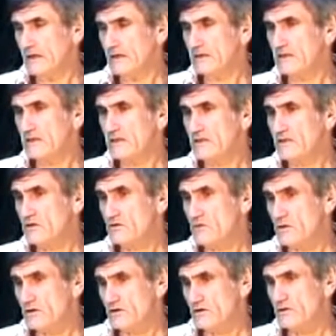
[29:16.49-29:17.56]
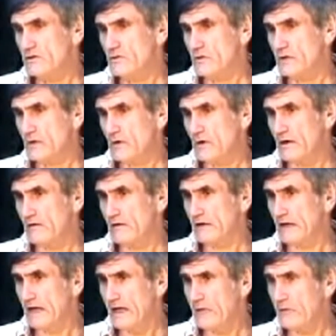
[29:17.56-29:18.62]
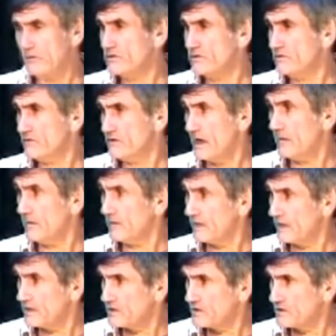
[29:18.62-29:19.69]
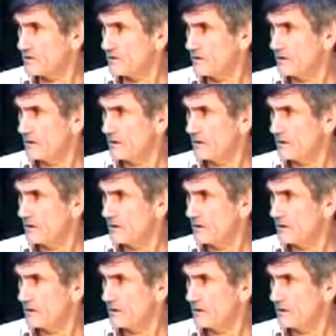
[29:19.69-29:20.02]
And such structures require a language of domination,